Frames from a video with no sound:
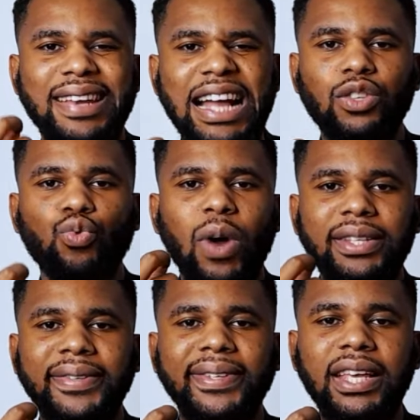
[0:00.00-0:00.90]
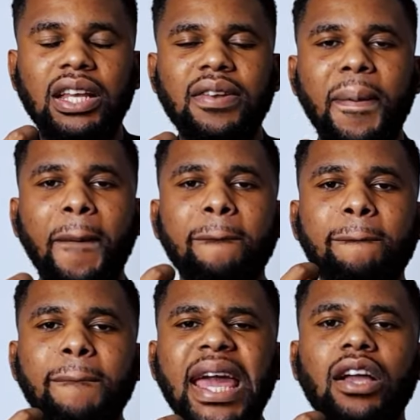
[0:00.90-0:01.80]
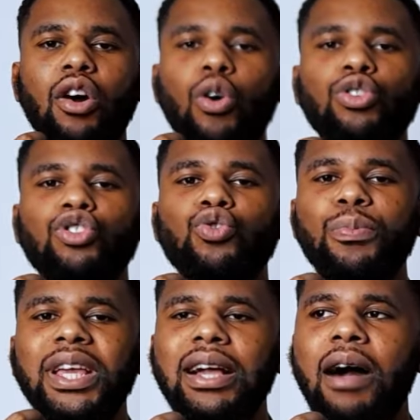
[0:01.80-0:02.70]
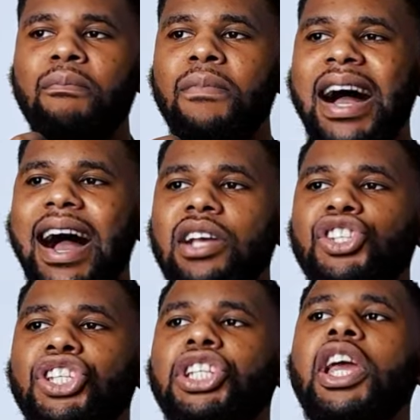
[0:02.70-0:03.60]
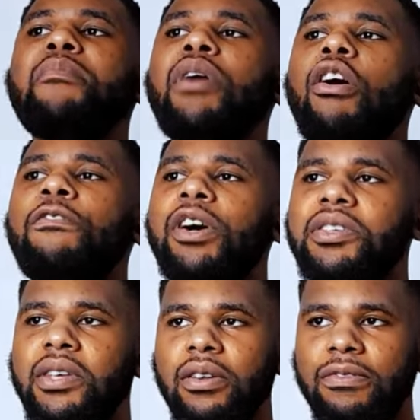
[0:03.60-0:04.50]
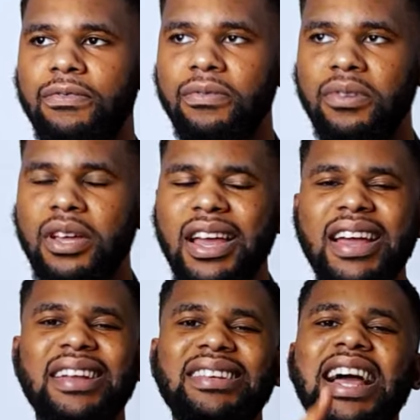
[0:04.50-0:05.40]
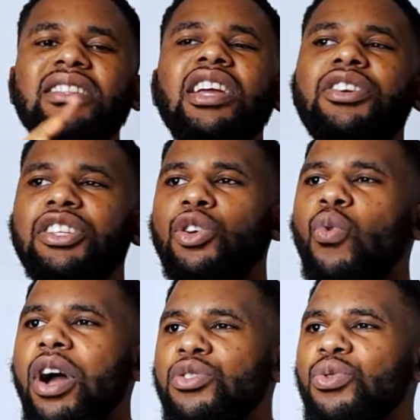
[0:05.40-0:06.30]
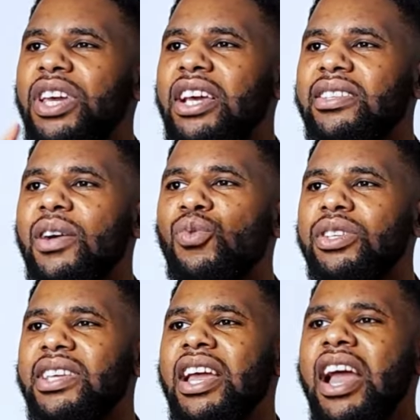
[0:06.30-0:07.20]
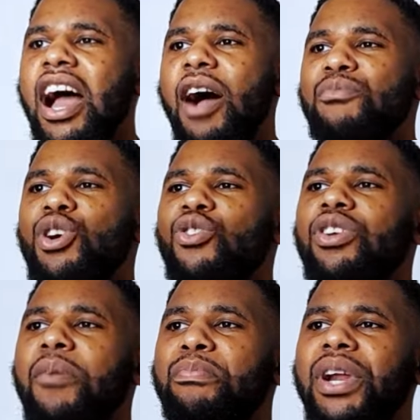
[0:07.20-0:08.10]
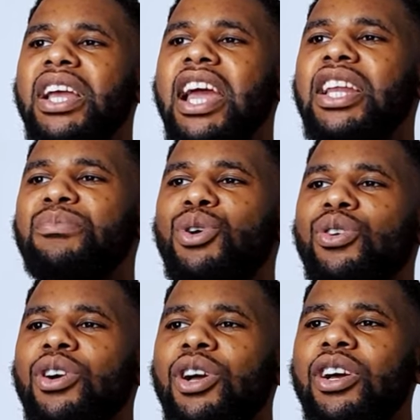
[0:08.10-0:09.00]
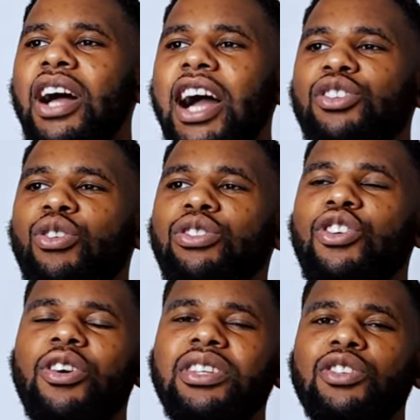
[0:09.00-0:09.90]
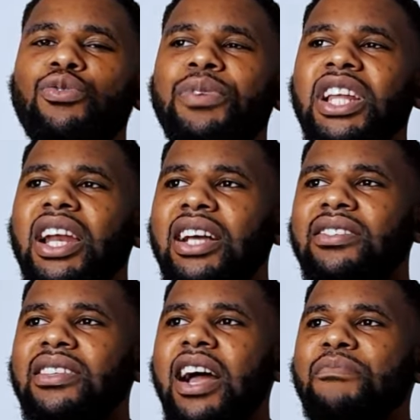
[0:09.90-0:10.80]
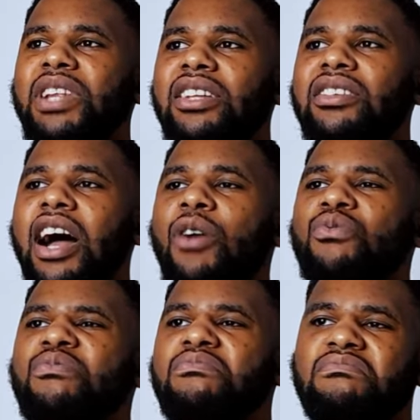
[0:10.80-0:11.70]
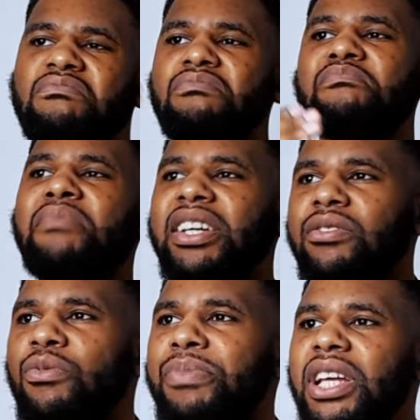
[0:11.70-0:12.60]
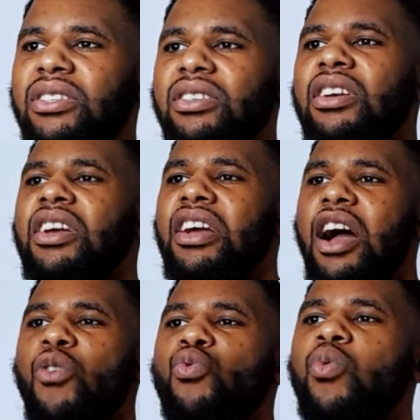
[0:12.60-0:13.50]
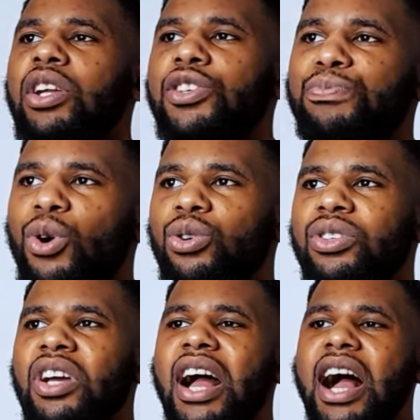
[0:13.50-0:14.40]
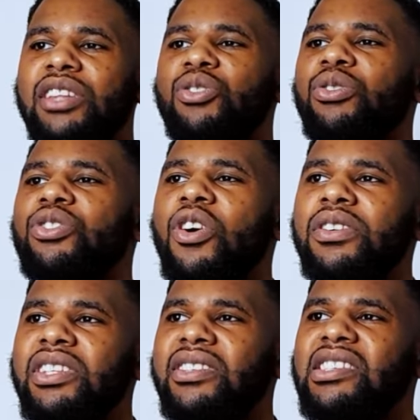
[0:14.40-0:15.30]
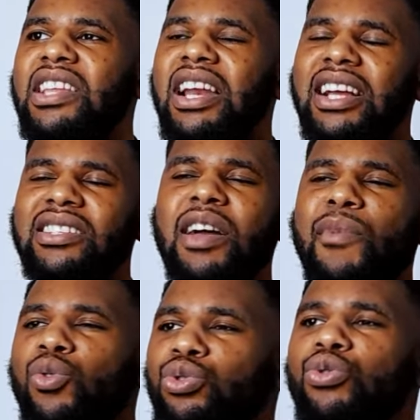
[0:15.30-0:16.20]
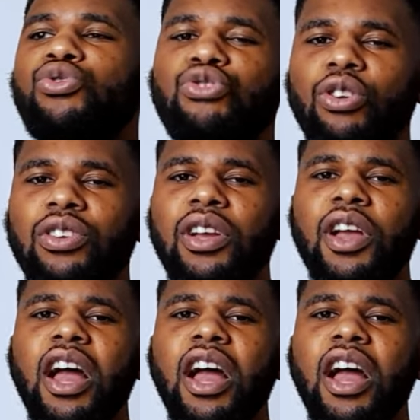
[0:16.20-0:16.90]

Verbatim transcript: That's what sin make us to become ashamed of ourselves. That's the reason why you hear someone say, I'm not gonna pray anymore. I told God this will be the last time that I will masturbate. I will watch porn. I told God this is the last time I will do drug.